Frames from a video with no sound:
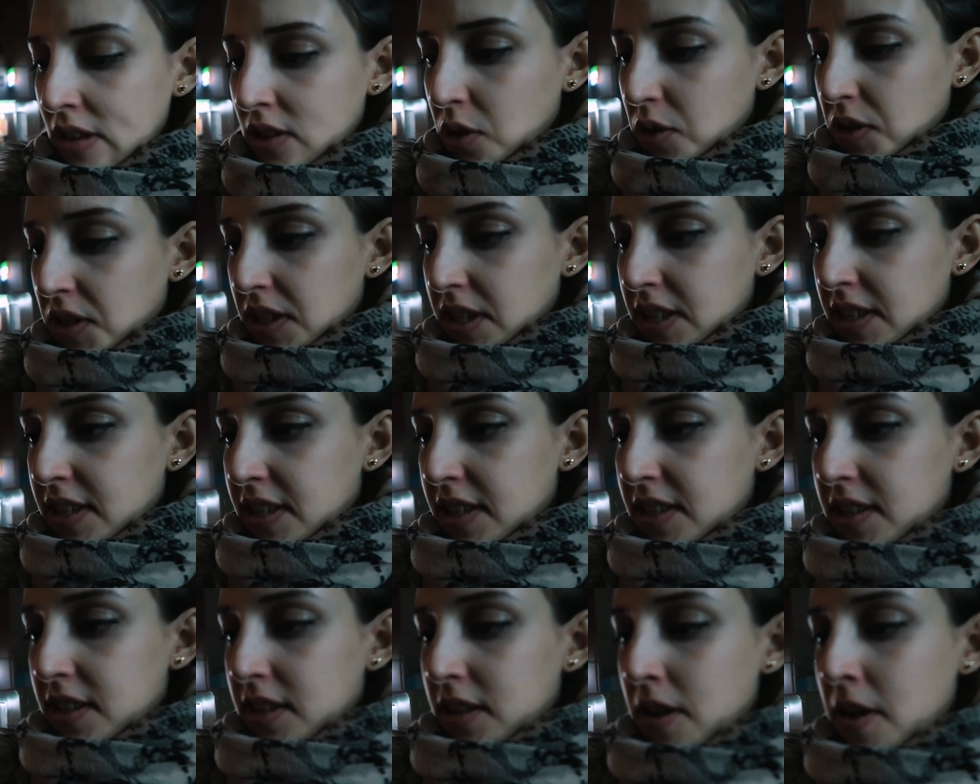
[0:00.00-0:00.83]
So this
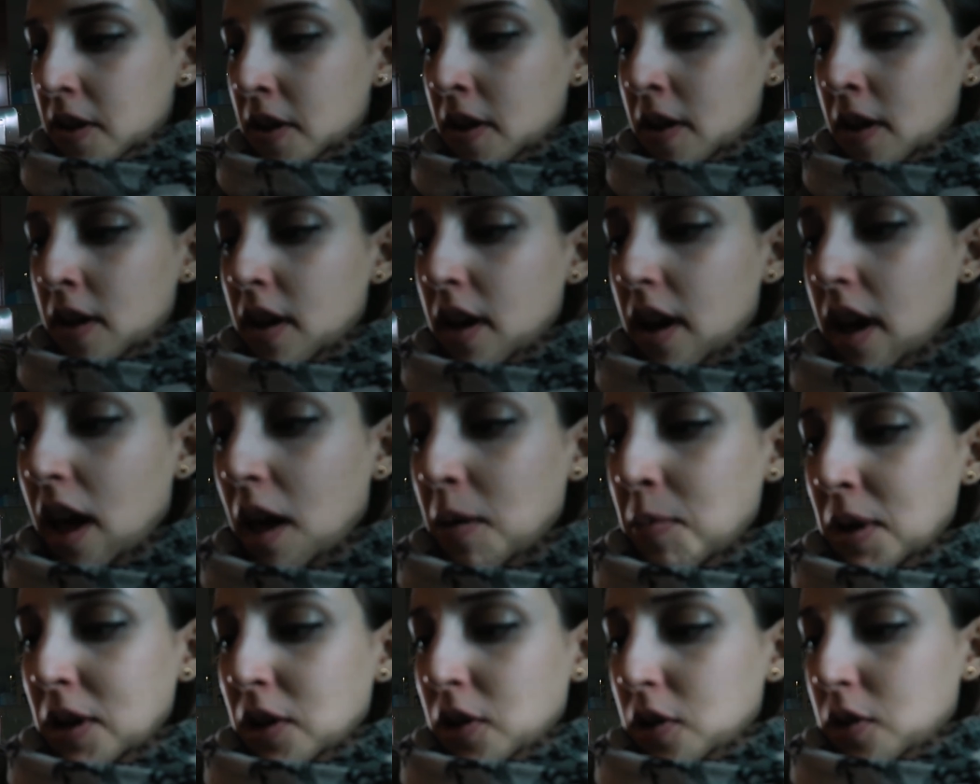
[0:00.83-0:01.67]
is
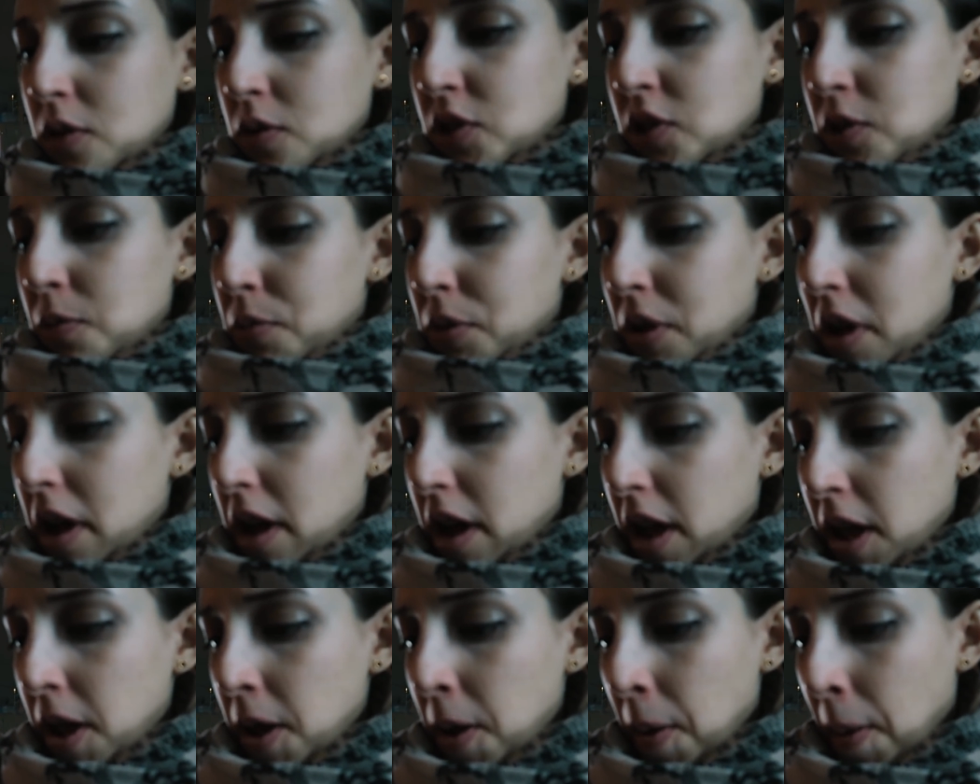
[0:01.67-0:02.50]
Amino
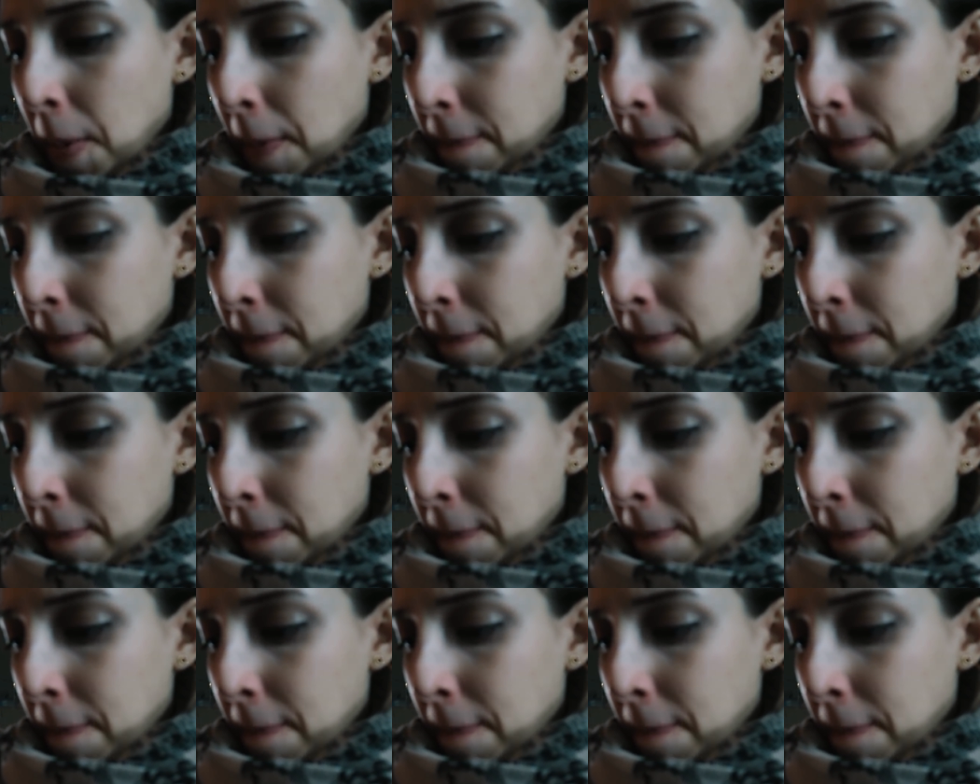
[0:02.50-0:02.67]
Supply.